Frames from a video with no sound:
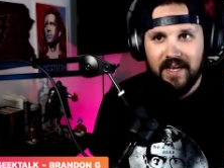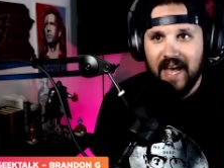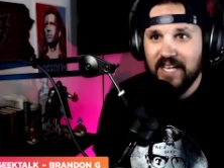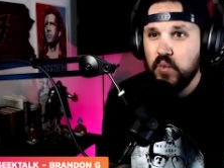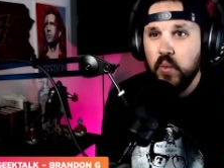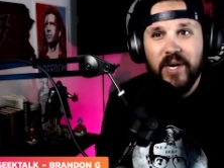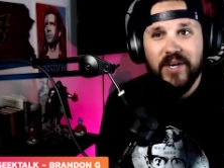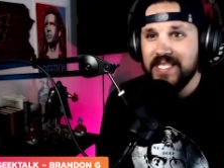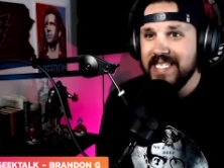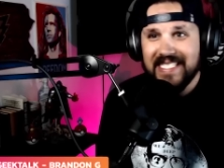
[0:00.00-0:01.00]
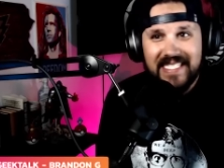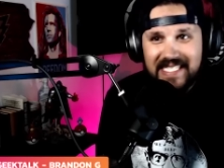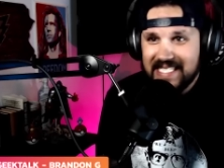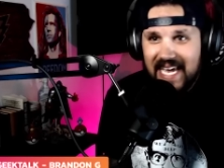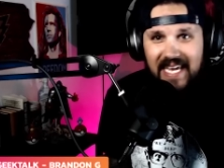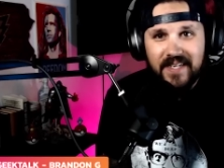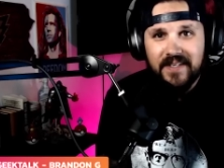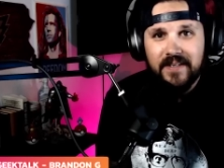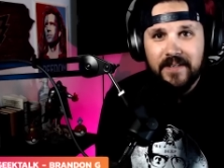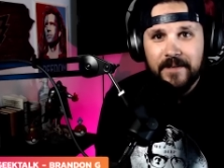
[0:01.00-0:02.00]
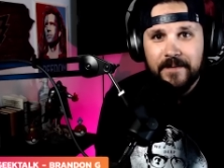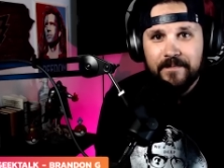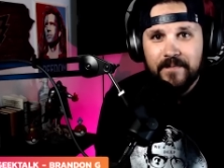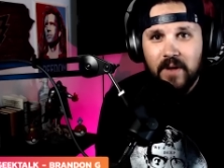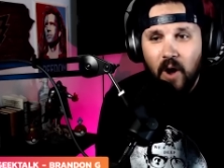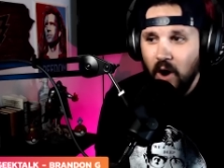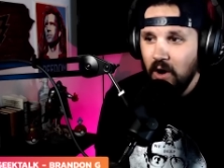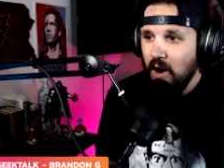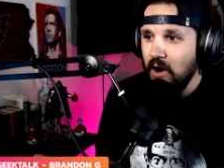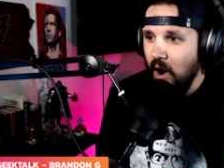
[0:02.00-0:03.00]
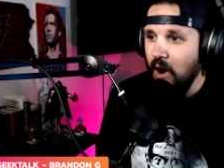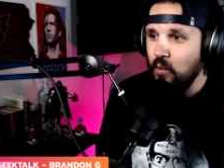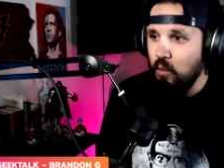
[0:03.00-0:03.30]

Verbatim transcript: As weird as it is to say, RRR